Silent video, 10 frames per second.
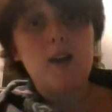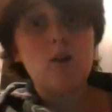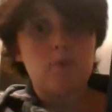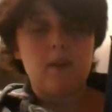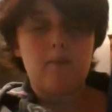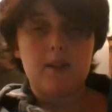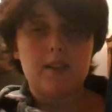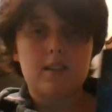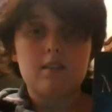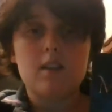I hope that
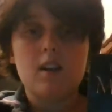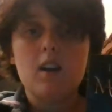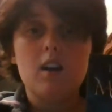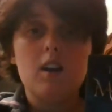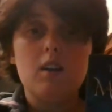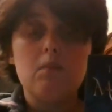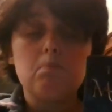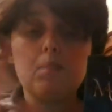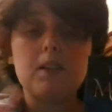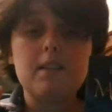makes sense.
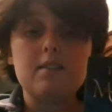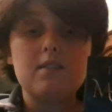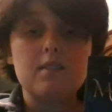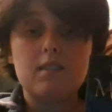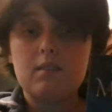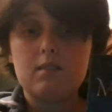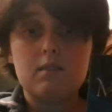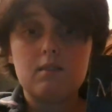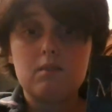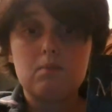Please
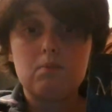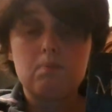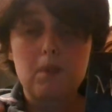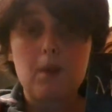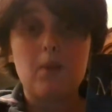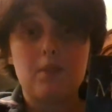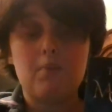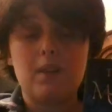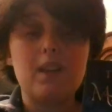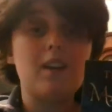bear
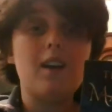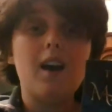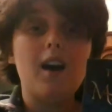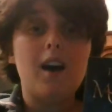with me.